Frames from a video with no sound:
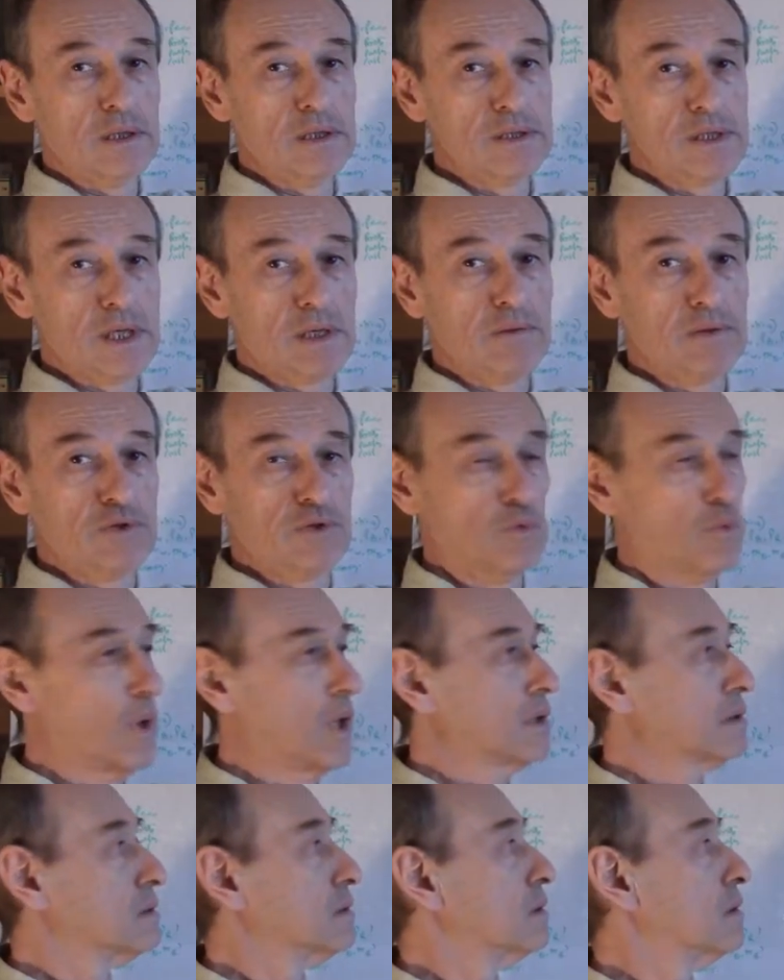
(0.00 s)
is equal to
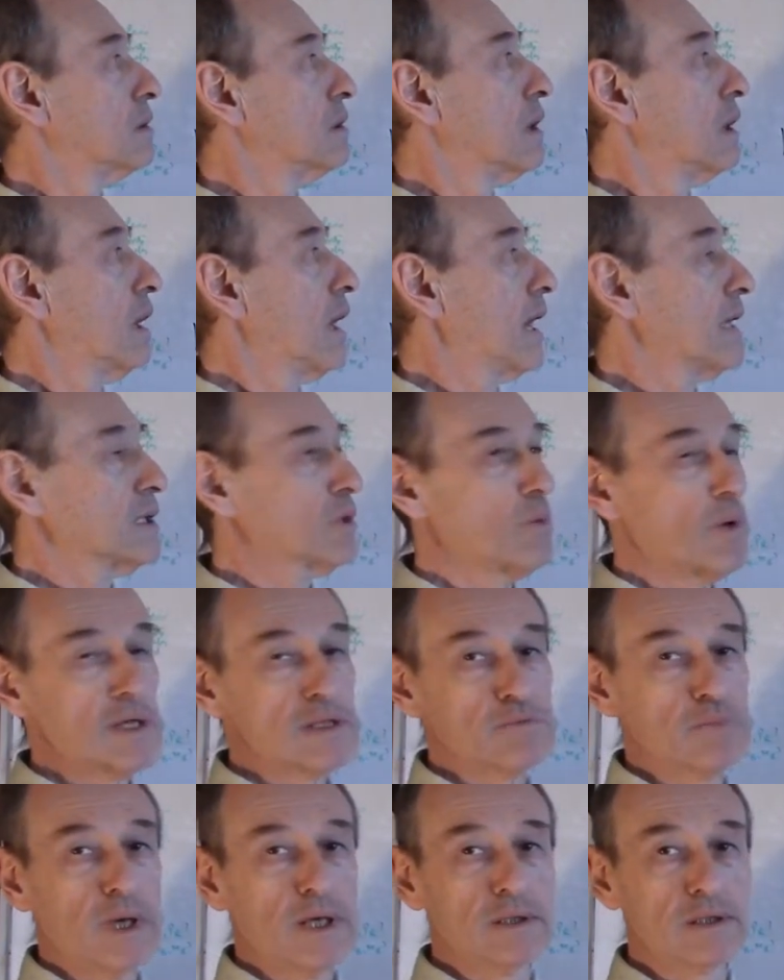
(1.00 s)
1.
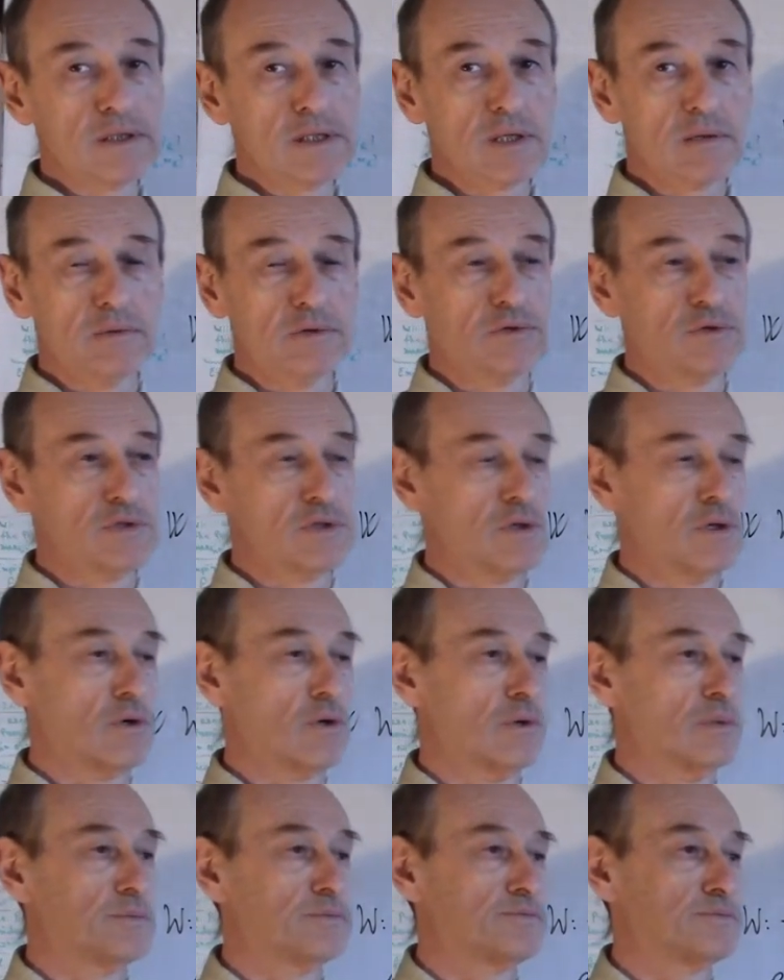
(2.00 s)
Otherwise, beta is equal to 0.
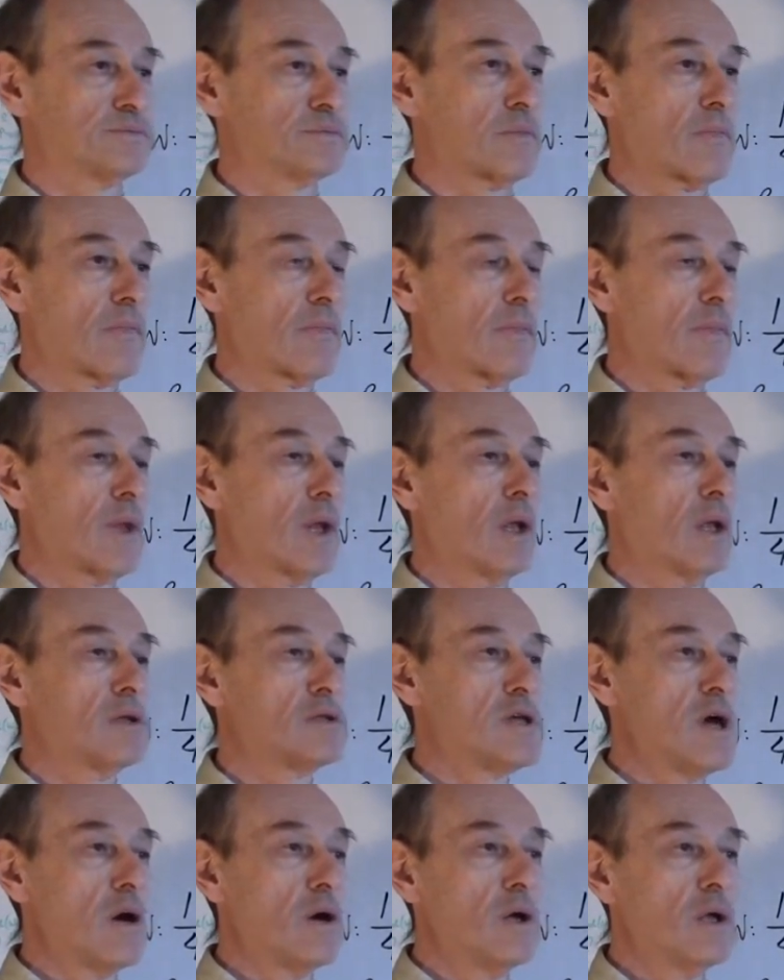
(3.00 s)

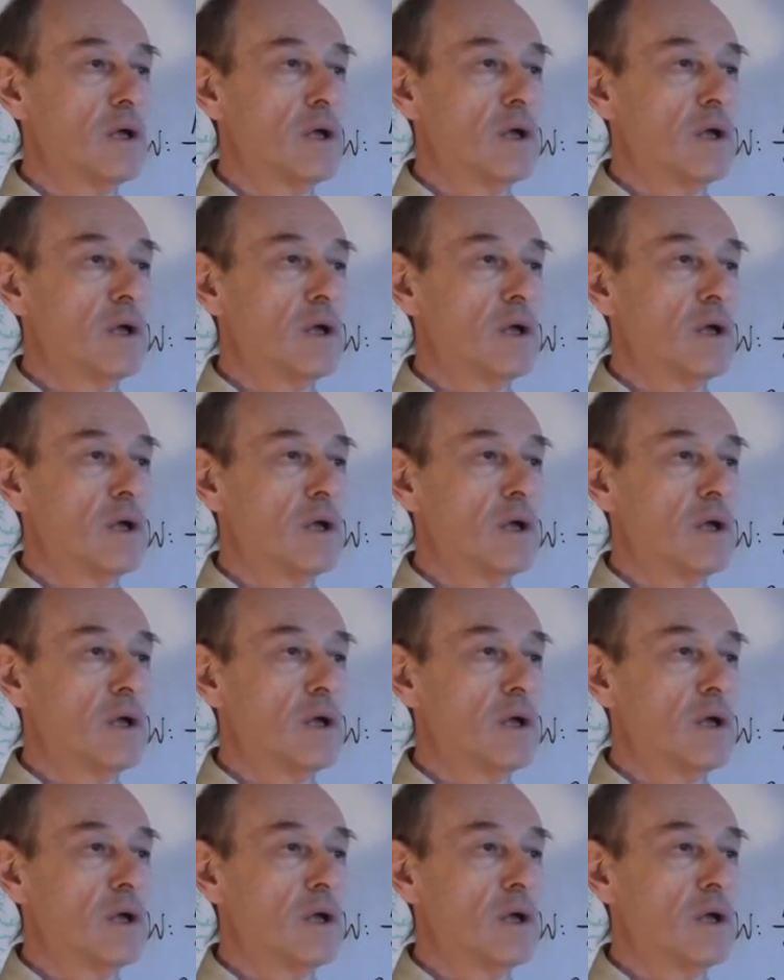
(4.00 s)
So,